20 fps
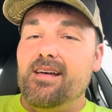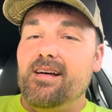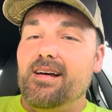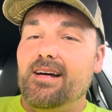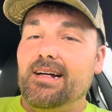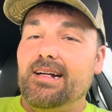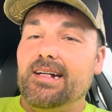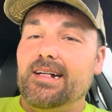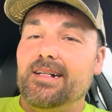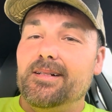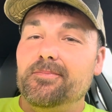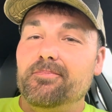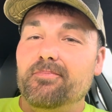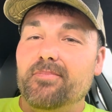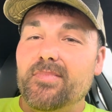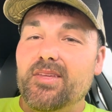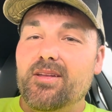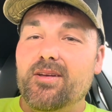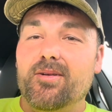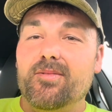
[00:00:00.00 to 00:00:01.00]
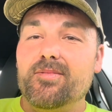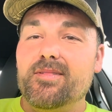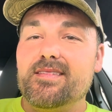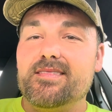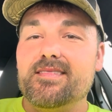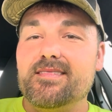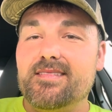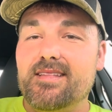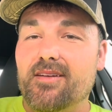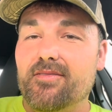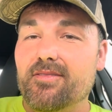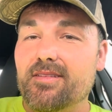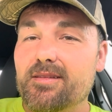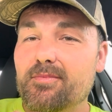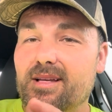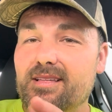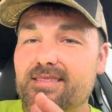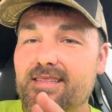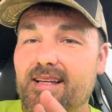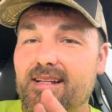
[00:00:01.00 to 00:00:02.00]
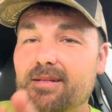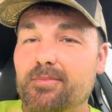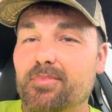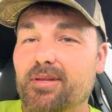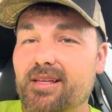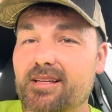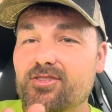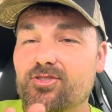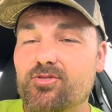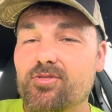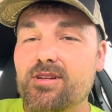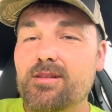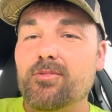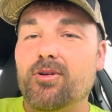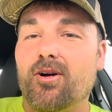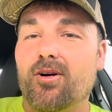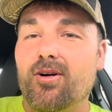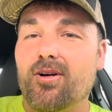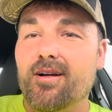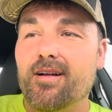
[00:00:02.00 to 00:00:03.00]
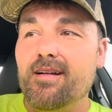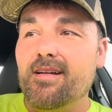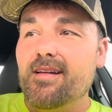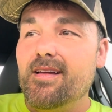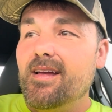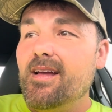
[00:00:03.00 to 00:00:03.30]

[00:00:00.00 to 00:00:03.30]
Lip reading: You know, this is definitely my second place dream car.